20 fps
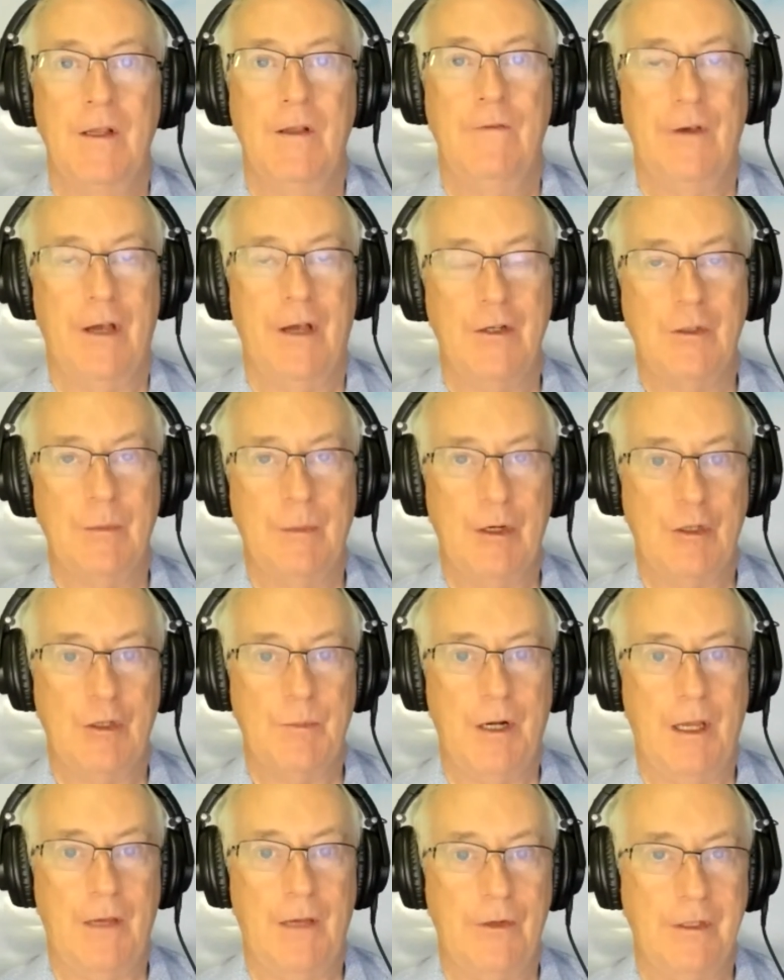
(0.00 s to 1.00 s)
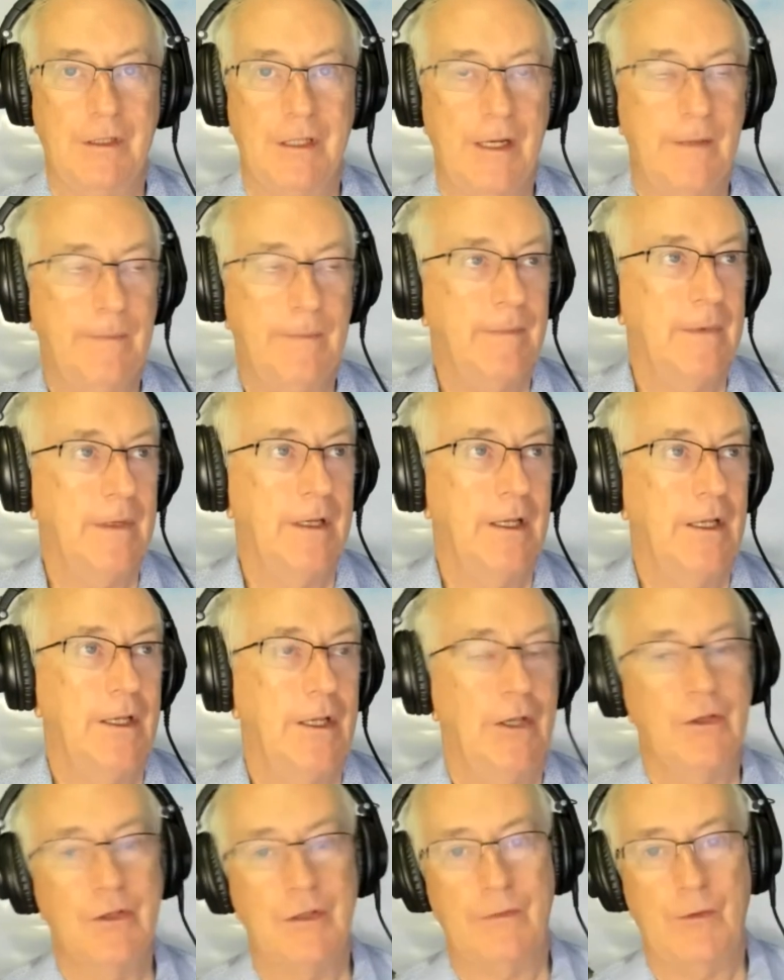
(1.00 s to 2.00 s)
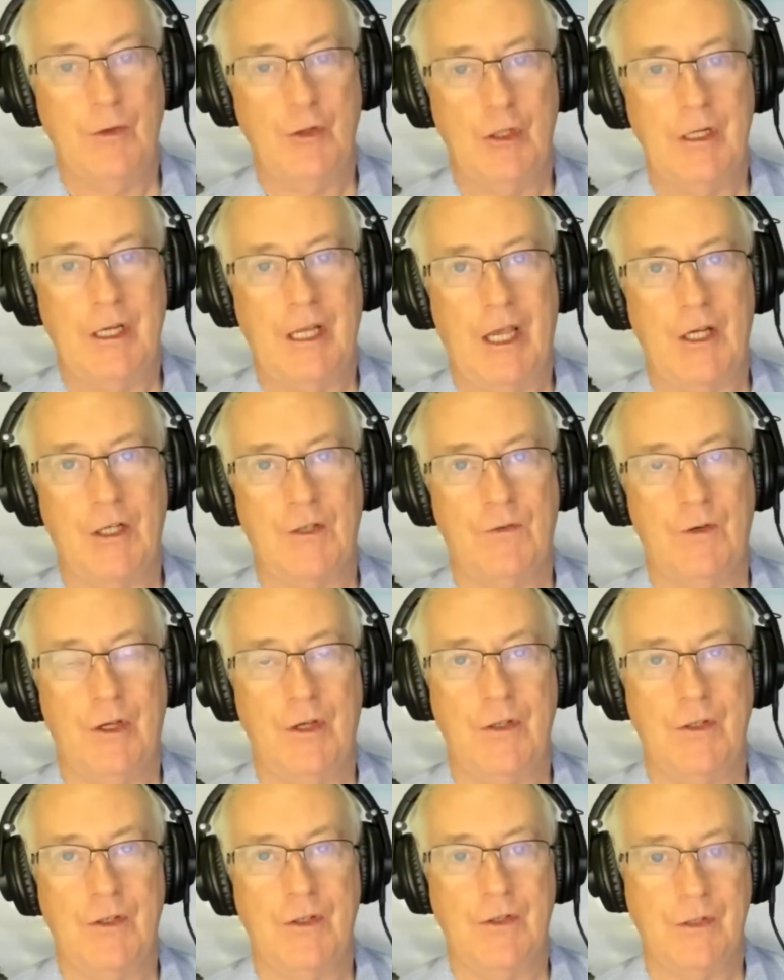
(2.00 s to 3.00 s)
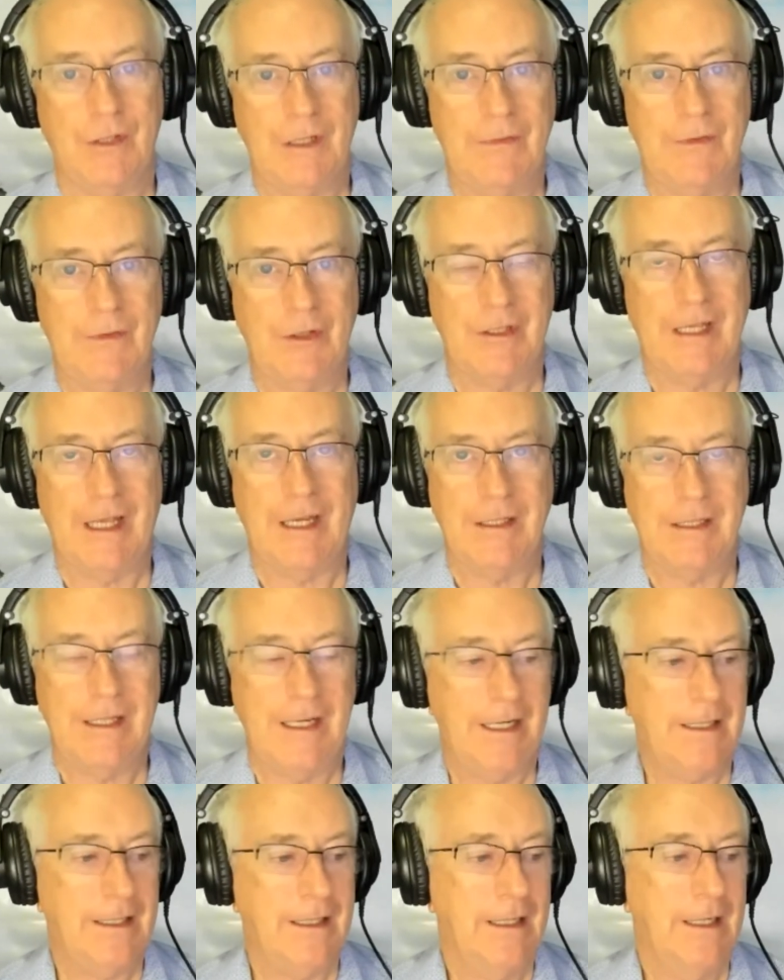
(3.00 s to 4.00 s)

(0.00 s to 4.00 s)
Far too much private debt, insufficient cash flows to service that debt,